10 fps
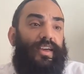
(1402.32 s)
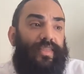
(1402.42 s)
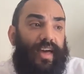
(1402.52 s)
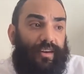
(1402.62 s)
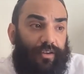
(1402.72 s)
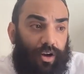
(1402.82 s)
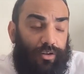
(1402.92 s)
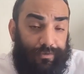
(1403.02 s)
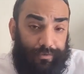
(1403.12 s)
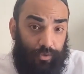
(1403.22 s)
in that
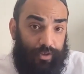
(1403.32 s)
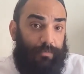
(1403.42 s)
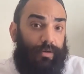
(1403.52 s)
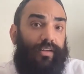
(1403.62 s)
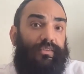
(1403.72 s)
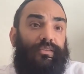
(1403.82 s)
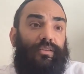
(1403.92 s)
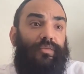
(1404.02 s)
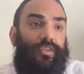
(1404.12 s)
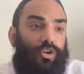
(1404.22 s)
unfolding process
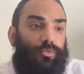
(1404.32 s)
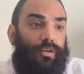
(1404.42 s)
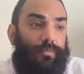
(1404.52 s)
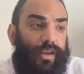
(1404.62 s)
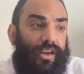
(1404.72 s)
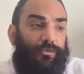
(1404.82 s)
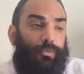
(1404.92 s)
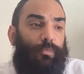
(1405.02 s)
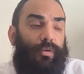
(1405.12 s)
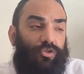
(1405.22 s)
of the human being's
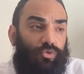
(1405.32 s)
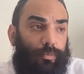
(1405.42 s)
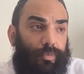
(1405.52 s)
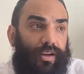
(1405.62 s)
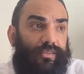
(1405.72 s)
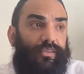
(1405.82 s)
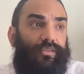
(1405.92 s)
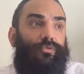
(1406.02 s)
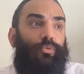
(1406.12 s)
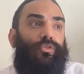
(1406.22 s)
perpetual
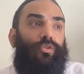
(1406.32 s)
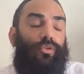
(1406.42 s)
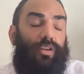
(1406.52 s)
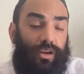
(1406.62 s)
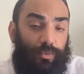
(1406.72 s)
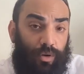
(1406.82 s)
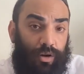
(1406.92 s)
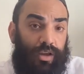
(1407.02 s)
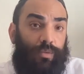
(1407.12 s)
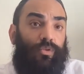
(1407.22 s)
process of returning and
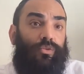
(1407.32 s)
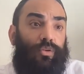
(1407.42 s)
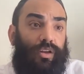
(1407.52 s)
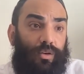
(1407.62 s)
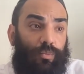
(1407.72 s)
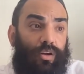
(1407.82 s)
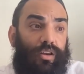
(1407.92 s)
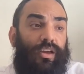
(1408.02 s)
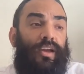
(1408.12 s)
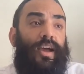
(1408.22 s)
running and returning and
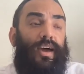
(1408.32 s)
running,